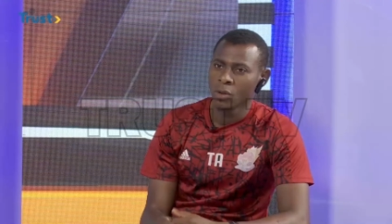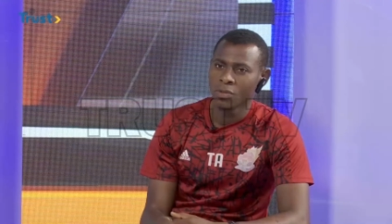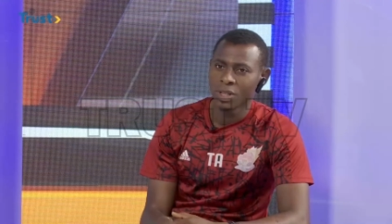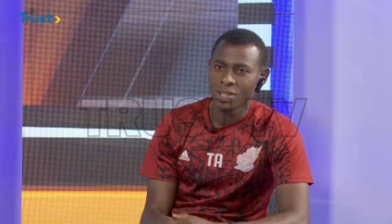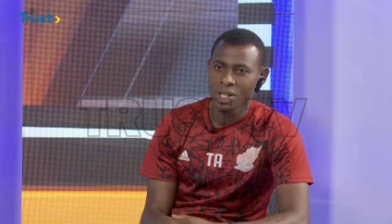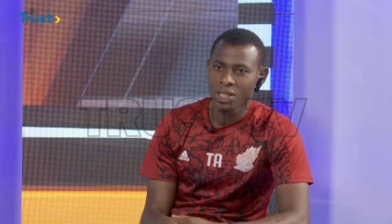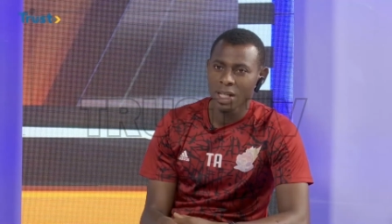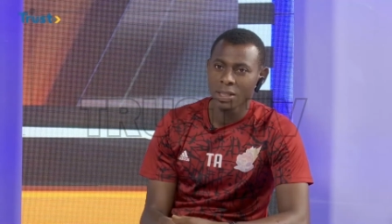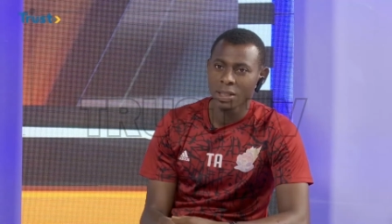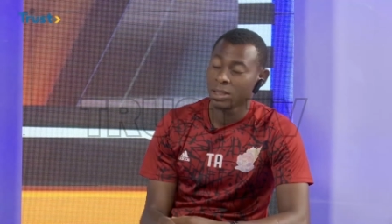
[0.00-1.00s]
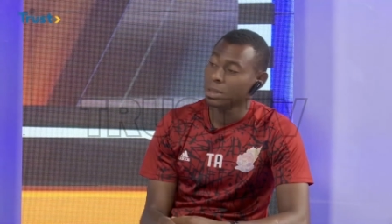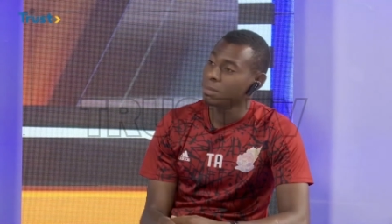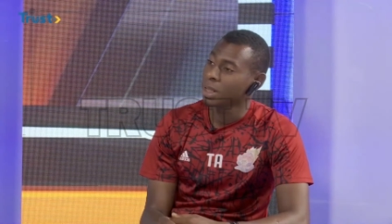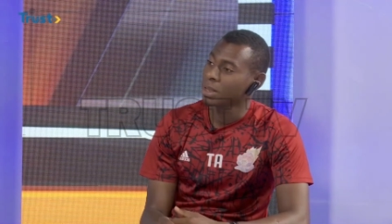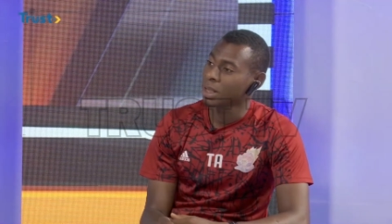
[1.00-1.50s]
know, Vandresa is a
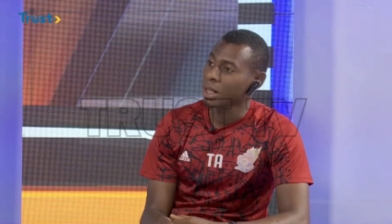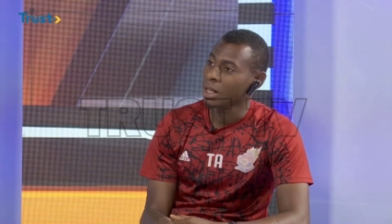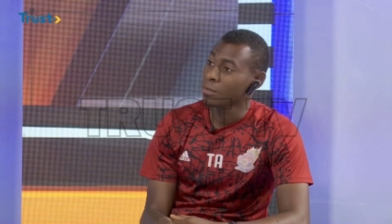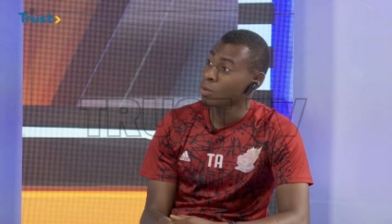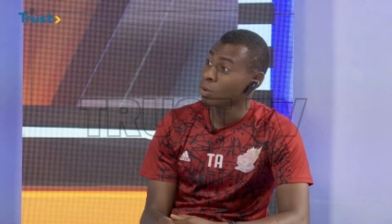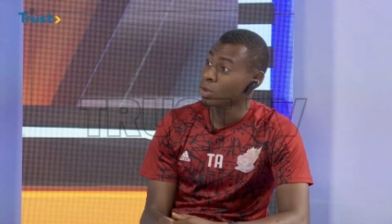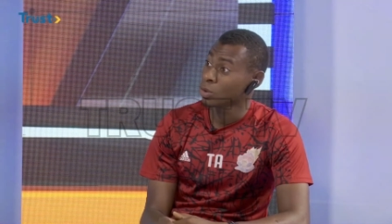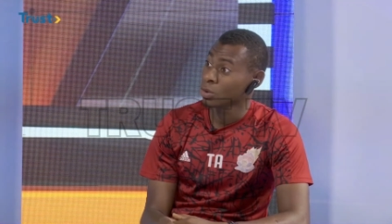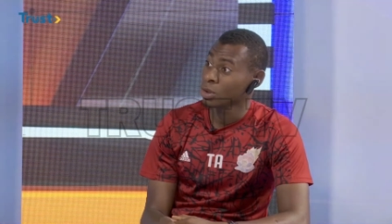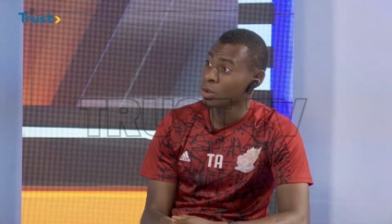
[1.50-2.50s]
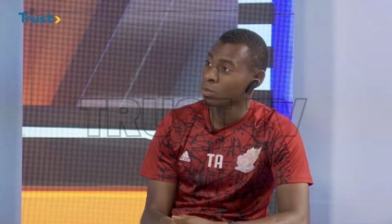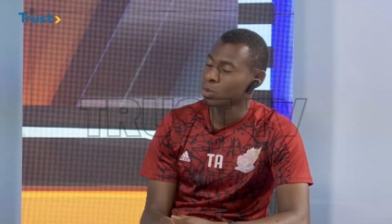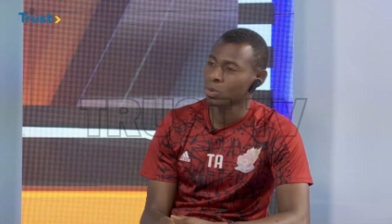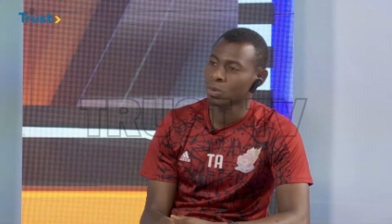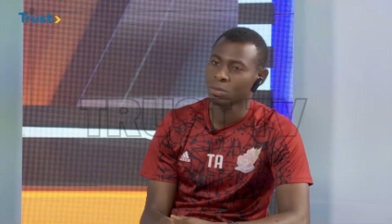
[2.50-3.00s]
team that uh, everyone is looking up
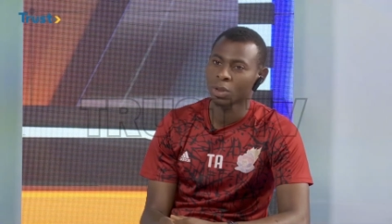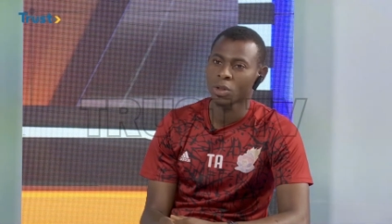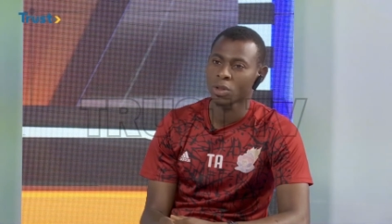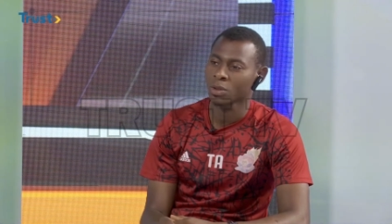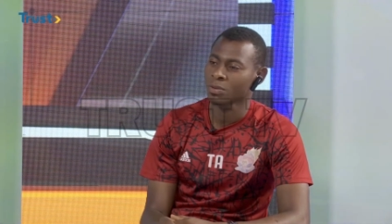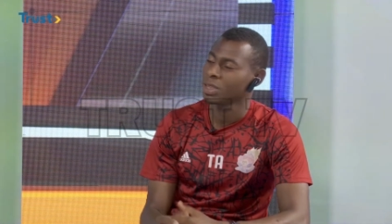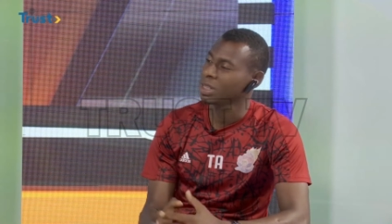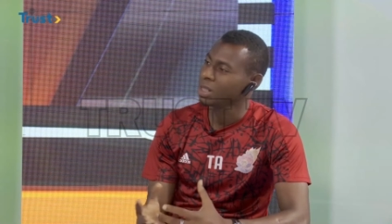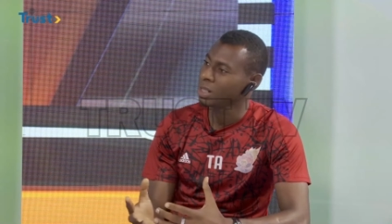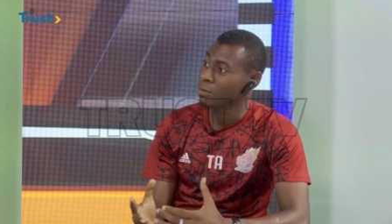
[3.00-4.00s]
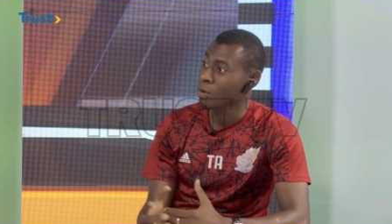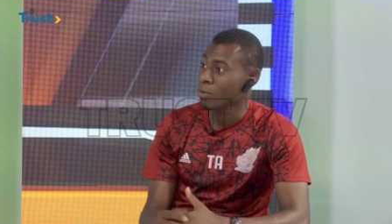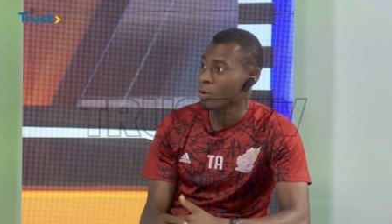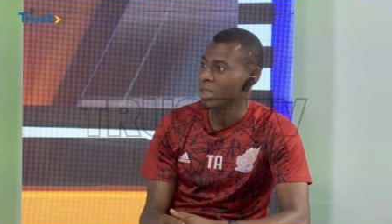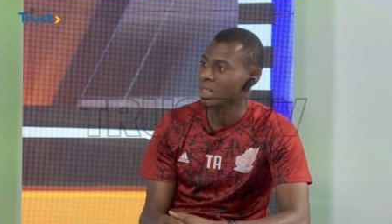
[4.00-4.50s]
to because of the level
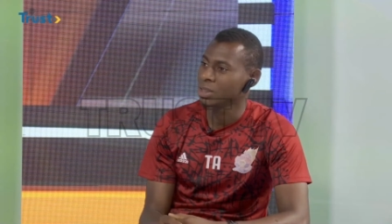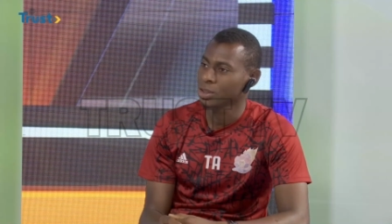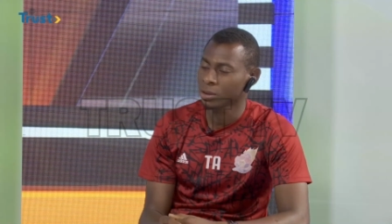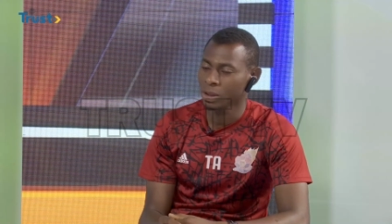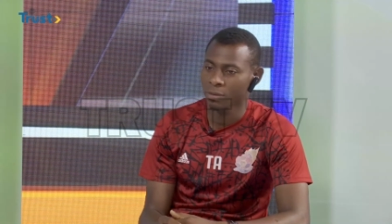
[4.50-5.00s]
of organization.